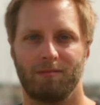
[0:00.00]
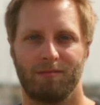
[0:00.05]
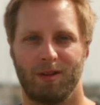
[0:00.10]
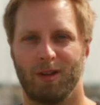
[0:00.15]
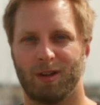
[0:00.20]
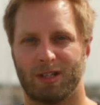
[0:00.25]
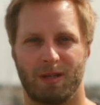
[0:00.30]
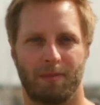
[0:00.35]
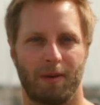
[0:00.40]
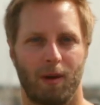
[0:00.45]

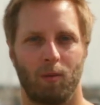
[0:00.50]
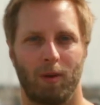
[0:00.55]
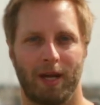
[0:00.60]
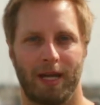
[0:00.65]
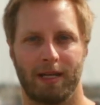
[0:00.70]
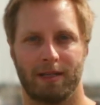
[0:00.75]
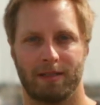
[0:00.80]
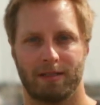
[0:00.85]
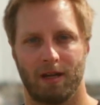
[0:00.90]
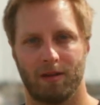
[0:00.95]
looks a bit
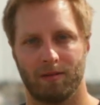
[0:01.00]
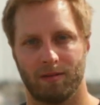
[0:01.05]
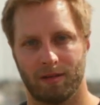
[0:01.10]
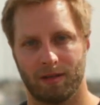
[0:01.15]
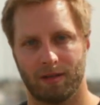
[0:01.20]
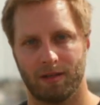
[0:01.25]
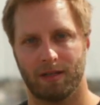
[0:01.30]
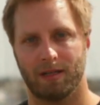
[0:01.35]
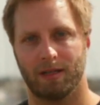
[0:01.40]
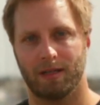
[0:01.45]
weird. So
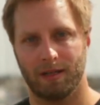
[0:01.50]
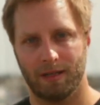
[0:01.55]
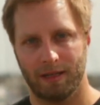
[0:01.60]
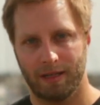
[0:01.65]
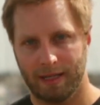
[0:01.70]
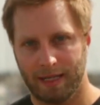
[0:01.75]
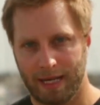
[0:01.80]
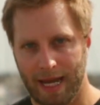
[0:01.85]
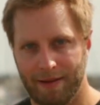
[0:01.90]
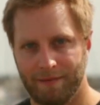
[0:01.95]

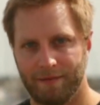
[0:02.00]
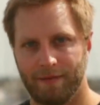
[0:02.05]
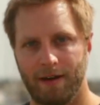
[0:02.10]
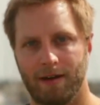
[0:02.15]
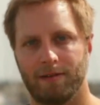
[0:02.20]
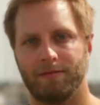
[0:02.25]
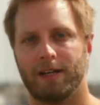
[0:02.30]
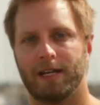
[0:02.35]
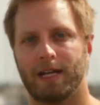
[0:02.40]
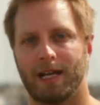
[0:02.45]
get
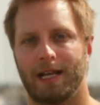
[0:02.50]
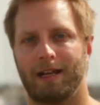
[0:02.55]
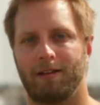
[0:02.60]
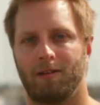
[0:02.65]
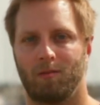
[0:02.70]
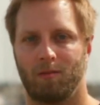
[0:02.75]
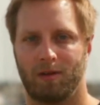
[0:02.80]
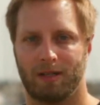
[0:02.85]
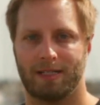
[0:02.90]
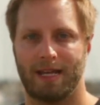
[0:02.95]
very, very clear
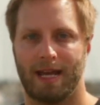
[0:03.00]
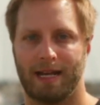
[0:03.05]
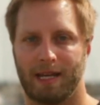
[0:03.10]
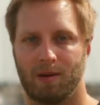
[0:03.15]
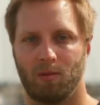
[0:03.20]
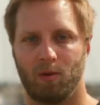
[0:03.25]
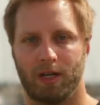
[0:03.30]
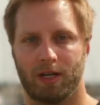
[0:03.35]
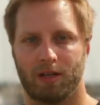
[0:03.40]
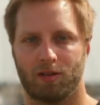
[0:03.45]
on
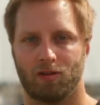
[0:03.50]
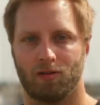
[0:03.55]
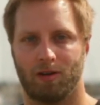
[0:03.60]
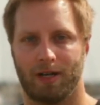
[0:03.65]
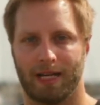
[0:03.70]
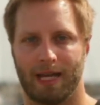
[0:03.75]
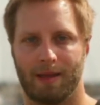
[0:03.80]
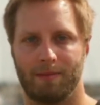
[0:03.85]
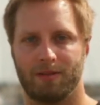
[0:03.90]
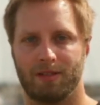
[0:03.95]
exactly what you're
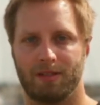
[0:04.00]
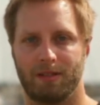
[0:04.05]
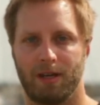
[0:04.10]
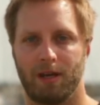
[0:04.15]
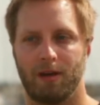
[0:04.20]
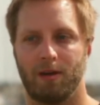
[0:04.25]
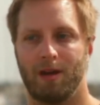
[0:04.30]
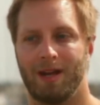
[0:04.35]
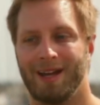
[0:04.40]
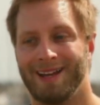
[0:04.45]
trying to get them to
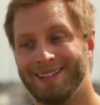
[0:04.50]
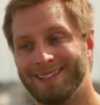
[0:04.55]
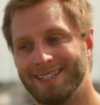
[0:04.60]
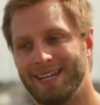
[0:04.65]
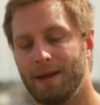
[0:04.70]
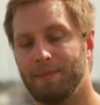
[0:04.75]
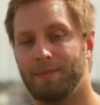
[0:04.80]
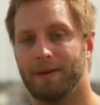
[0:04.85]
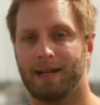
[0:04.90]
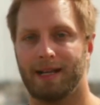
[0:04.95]
do.
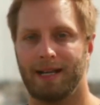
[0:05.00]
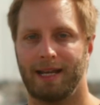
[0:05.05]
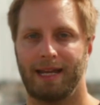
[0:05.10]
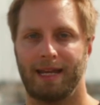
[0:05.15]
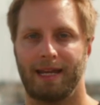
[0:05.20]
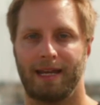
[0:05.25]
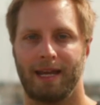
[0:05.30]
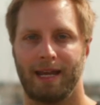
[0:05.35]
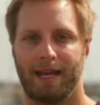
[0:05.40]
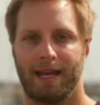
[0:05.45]

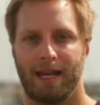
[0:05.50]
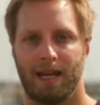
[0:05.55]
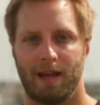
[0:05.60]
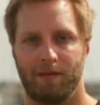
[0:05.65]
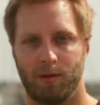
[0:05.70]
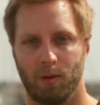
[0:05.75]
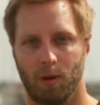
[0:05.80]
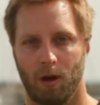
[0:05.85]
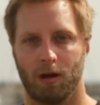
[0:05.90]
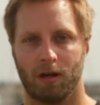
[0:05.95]
Typically,
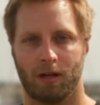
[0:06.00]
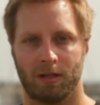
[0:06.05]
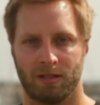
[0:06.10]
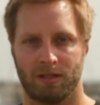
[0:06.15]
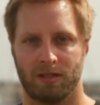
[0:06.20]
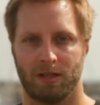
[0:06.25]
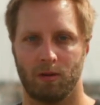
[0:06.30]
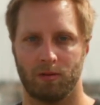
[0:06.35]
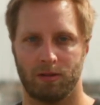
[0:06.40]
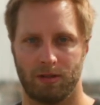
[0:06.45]
if you are a
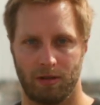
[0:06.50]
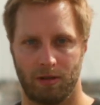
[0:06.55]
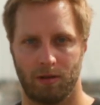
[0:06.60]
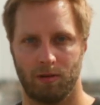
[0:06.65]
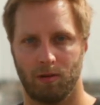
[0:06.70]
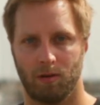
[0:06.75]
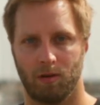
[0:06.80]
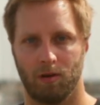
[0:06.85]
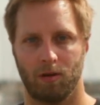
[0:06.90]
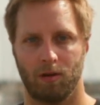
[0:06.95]
consultant
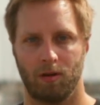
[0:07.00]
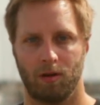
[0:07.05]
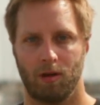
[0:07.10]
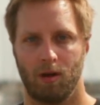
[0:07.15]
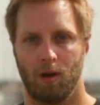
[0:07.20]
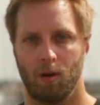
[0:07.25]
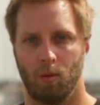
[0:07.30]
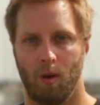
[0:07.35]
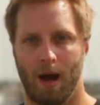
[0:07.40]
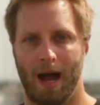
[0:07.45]
or
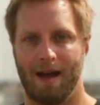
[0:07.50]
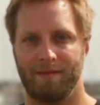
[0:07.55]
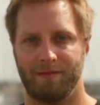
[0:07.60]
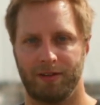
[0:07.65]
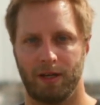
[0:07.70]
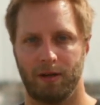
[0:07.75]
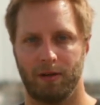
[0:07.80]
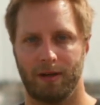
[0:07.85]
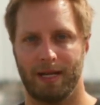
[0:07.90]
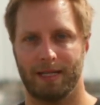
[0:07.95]
what have
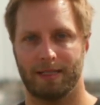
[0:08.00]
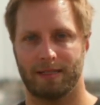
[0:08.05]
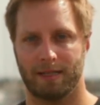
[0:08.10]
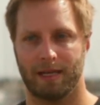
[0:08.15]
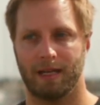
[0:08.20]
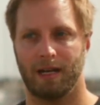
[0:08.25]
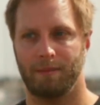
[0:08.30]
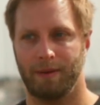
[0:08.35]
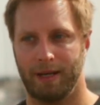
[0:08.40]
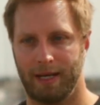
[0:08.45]
you, it's
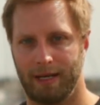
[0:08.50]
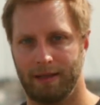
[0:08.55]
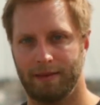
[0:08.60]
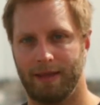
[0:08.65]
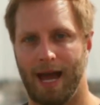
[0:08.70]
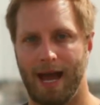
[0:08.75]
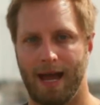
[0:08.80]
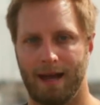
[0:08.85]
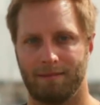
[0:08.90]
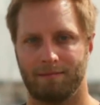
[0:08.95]
going to be
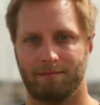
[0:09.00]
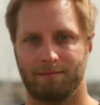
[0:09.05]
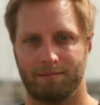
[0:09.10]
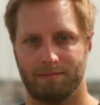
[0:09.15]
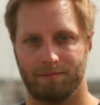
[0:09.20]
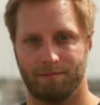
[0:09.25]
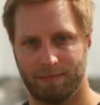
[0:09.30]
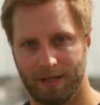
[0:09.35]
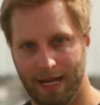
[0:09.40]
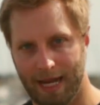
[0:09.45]
that
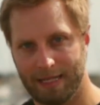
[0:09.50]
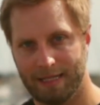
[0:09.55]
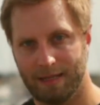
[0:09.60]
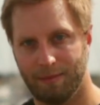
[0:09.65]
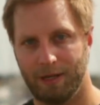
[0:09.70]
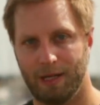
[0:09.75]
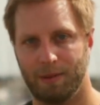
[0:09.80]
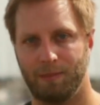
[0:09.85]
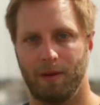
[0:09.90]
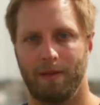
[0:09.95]
getting
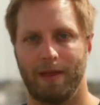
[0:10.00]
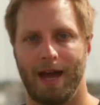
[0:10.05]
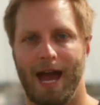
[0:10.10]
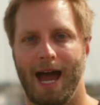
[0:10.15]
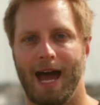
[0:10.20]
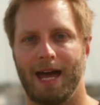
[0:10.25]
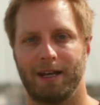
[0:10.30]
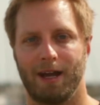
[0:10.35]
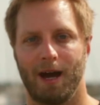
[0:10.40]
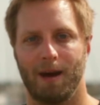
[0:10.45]
somebody to put their
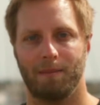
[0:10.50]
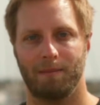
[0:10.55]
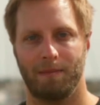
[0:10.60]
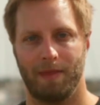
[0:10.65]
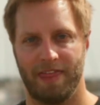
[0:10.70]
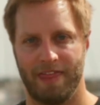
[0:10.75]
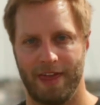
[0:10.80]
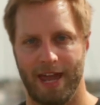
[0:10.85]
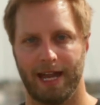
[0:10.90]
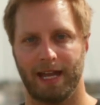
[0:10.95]
hand up
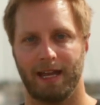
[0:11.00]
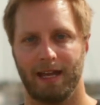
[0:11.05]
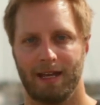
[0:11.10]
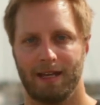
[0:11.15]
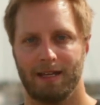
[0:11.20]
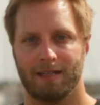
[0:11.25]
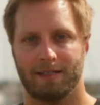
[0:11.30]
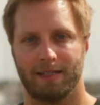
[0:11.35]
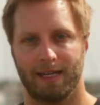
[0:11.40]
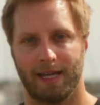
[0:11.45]
thing,
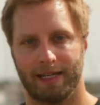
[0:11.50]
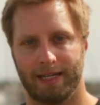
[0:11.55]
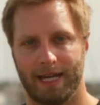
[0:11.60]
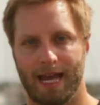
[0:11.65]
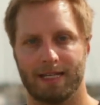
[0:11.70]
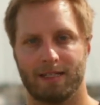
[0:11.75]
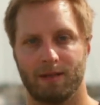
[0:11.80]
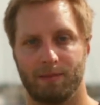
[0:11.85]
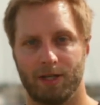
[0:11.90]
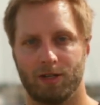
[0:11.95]
saying,
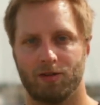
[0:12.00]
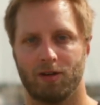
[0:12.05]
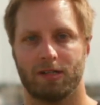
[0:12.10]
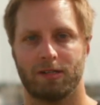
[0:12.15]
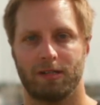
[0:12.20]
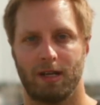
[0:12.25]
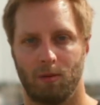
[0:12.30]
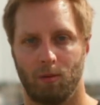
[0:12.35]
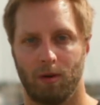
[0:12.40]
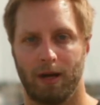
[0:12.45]
yes, I'm
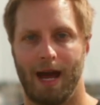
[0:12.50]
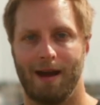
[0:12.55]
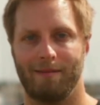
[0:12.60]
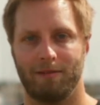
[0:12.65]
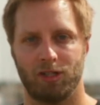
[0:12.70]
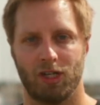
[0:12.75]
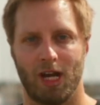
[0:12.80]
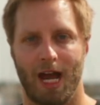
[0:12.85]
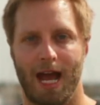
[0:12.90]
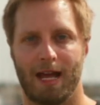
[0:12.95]
interested, I want to have
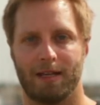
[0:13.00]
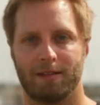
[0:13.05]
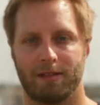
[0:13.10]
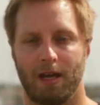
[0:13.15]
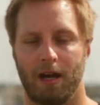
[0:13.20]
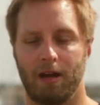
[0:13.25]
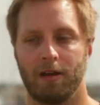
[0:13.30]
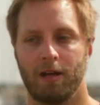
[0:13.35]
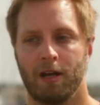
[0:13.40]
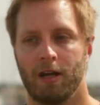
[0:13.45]
a chat.
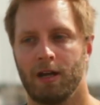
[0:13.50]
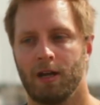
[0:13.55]
So